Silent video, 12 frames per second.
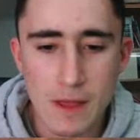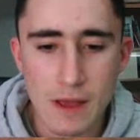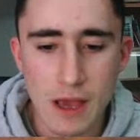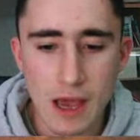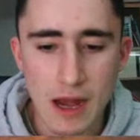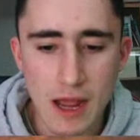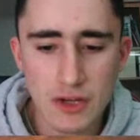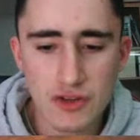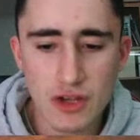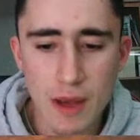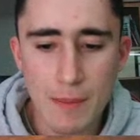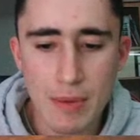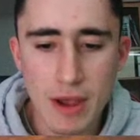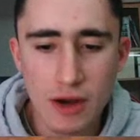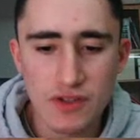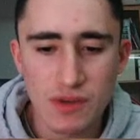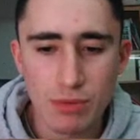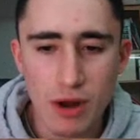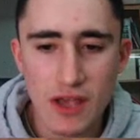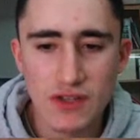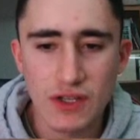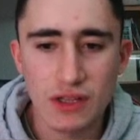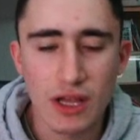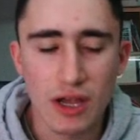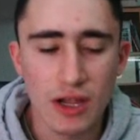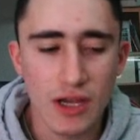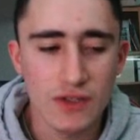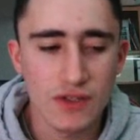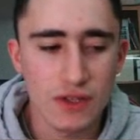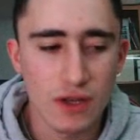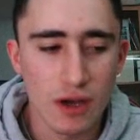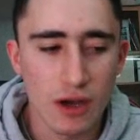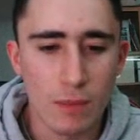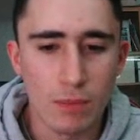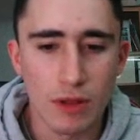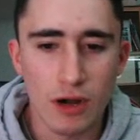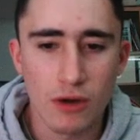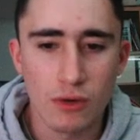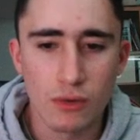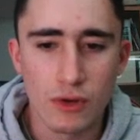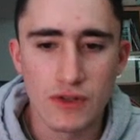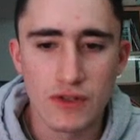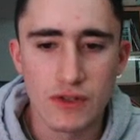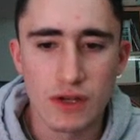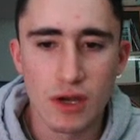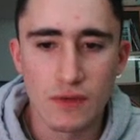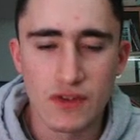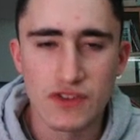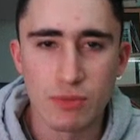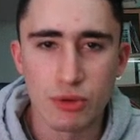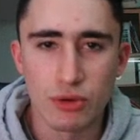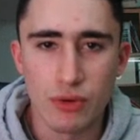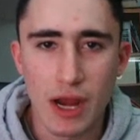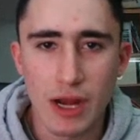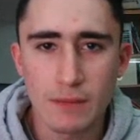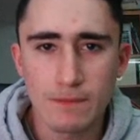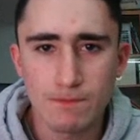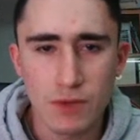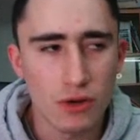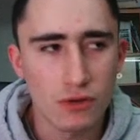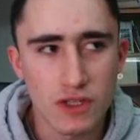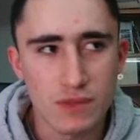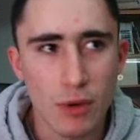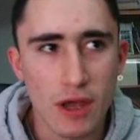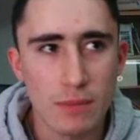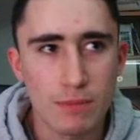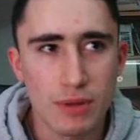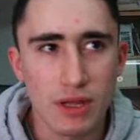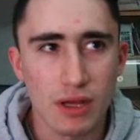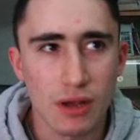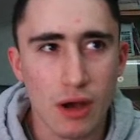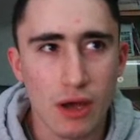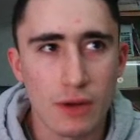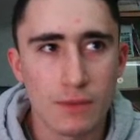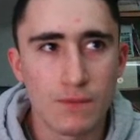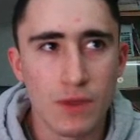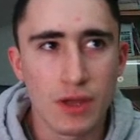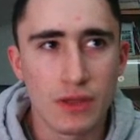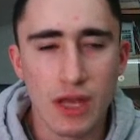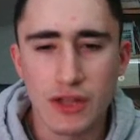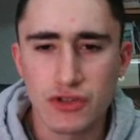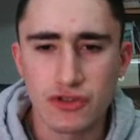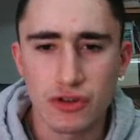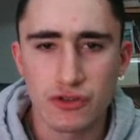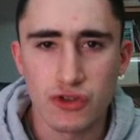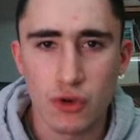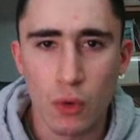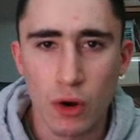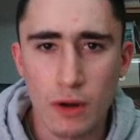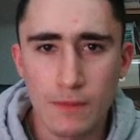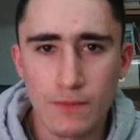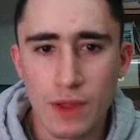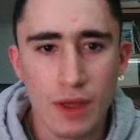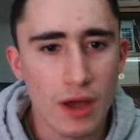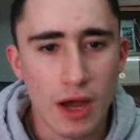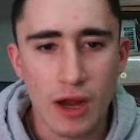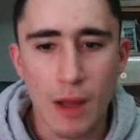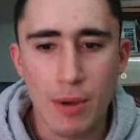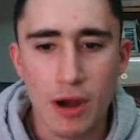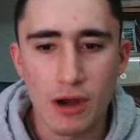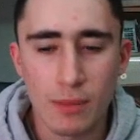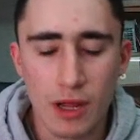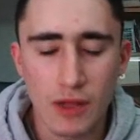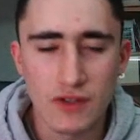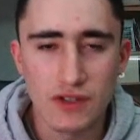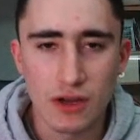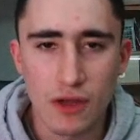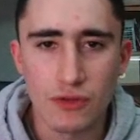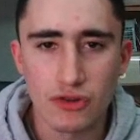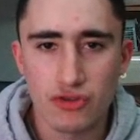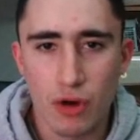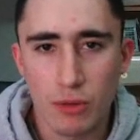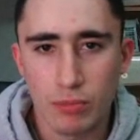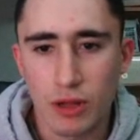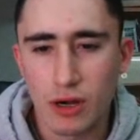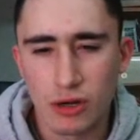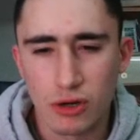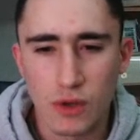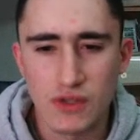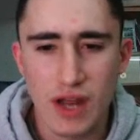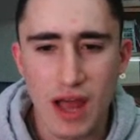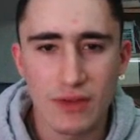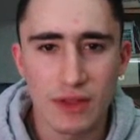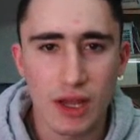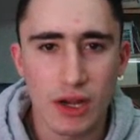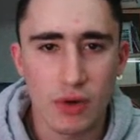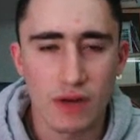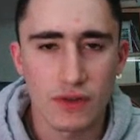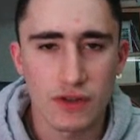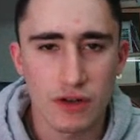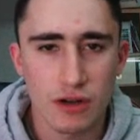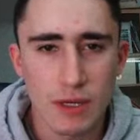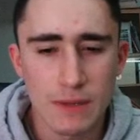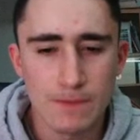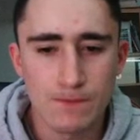And I actually got paired surprisingly against a player who was of a similar rating, despite being on not such a good score. I got paired up against another strong player who wasn't having that great of a tournament.